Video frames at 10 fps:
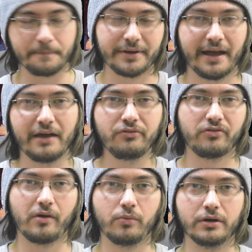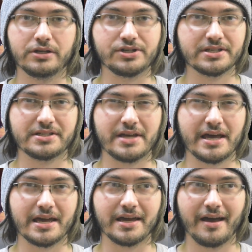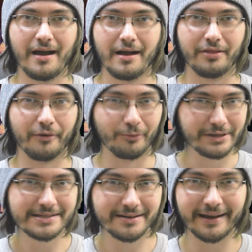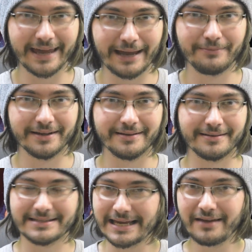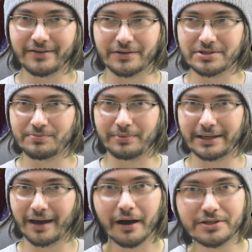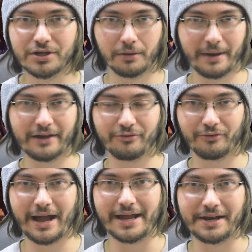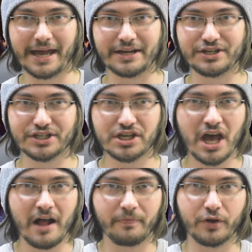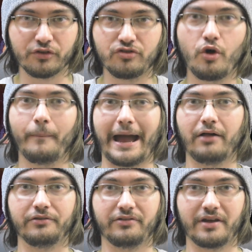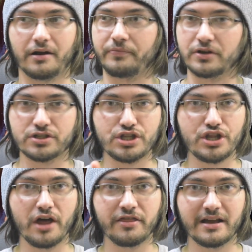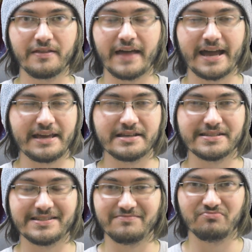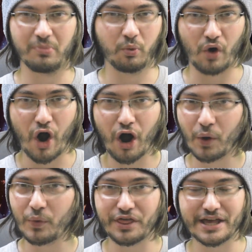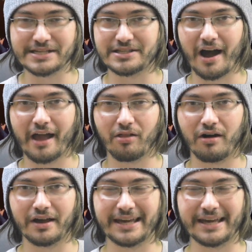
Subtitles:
But to have someone just say, the reason I came to save you is because you're my friend, and just, there's no malice there. There's nothing that is wrong with his dialogue.